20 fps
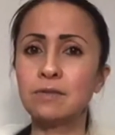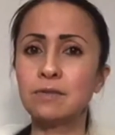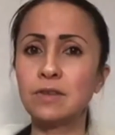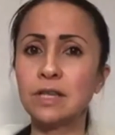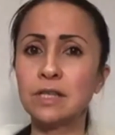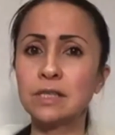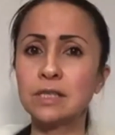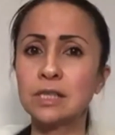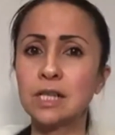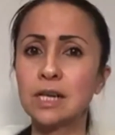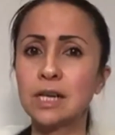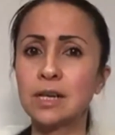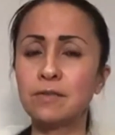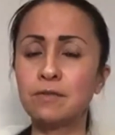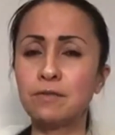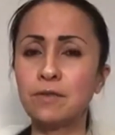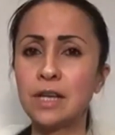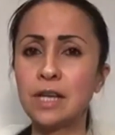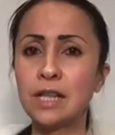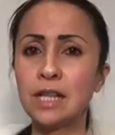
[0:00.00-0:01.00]
It's like
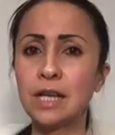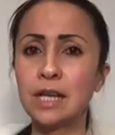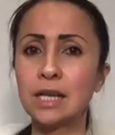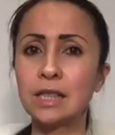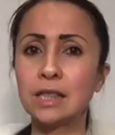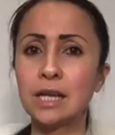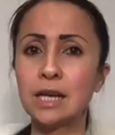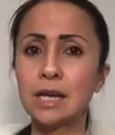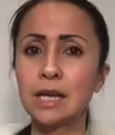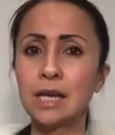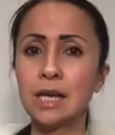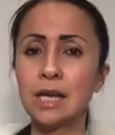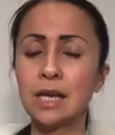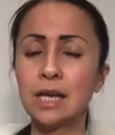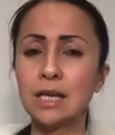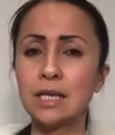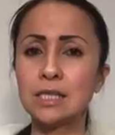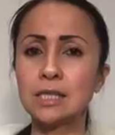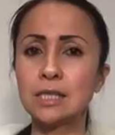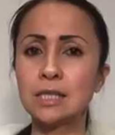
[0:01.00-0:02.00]
feeling that it
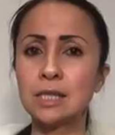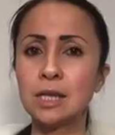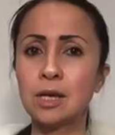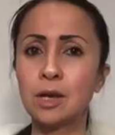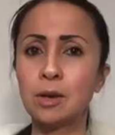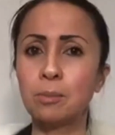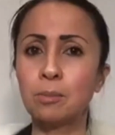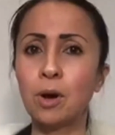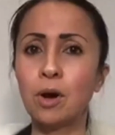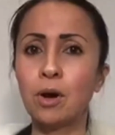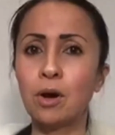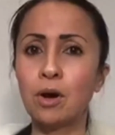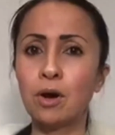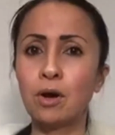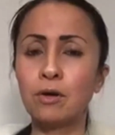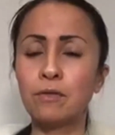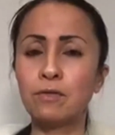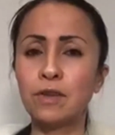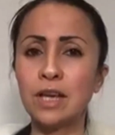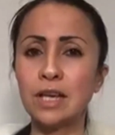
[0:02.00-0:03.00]
is part
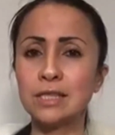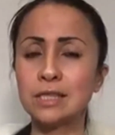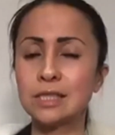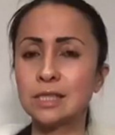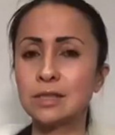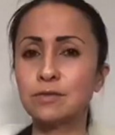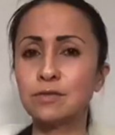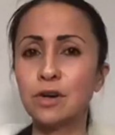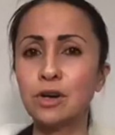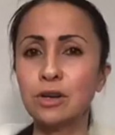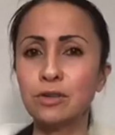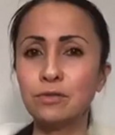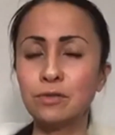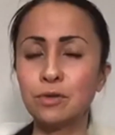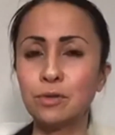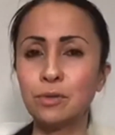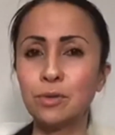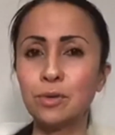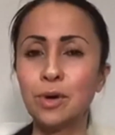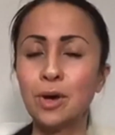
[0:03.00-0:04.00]
of its
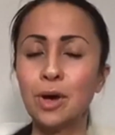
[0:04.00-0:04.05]
survival.